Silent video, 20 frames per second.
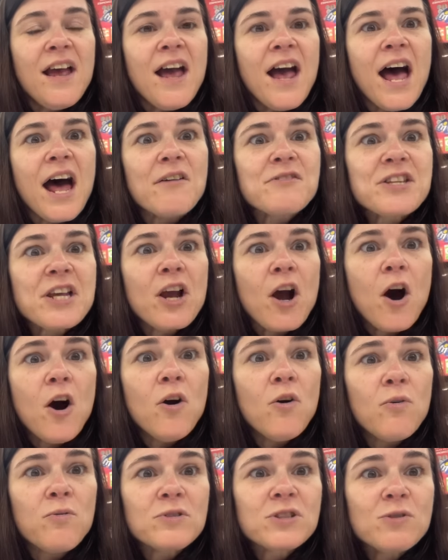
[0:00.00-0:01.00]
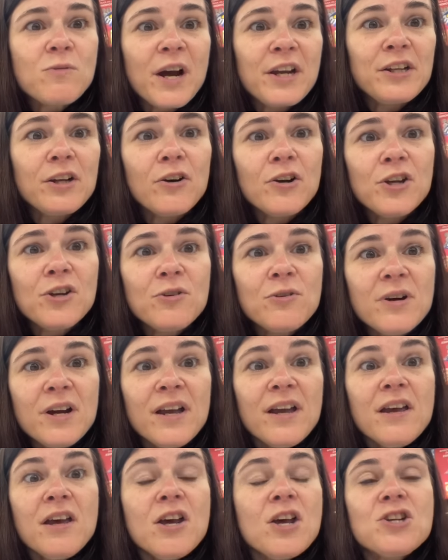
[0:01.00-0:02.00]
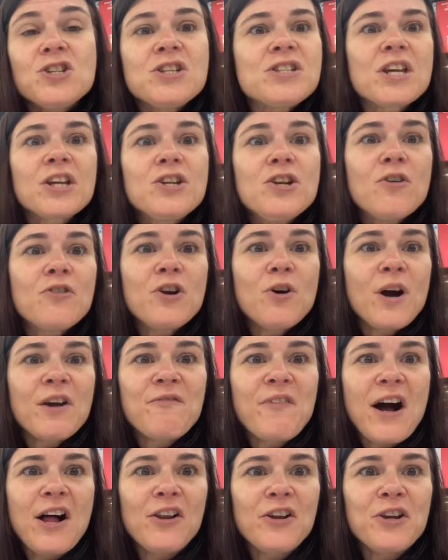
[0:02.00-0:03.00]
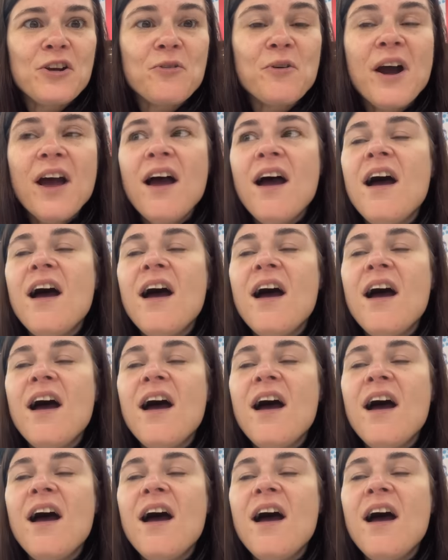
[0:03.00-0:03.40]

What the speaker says: I was like, oh, do I know you? She's like, no, I follow you.